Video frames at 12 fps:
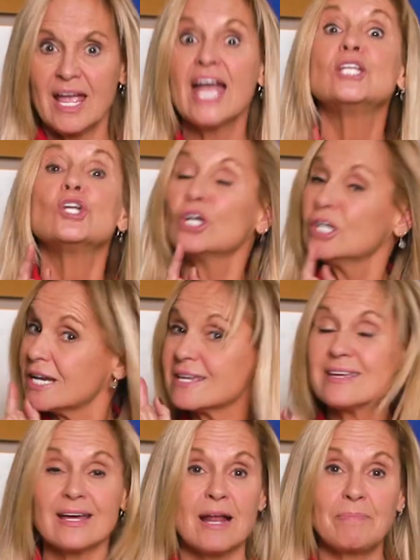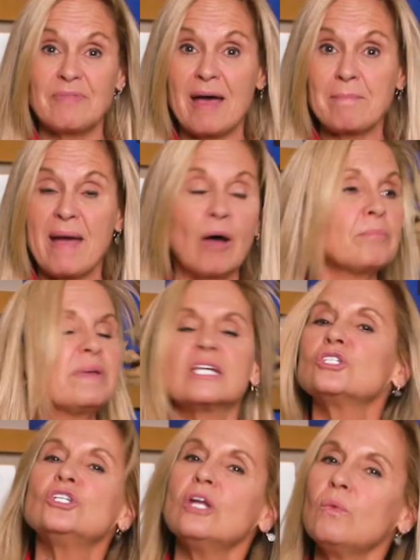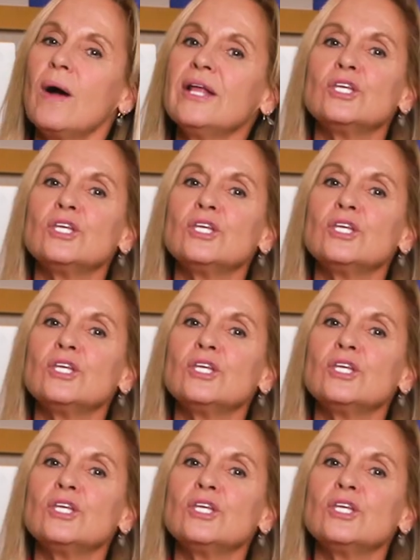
And you're going to get up that mountain, because you know what?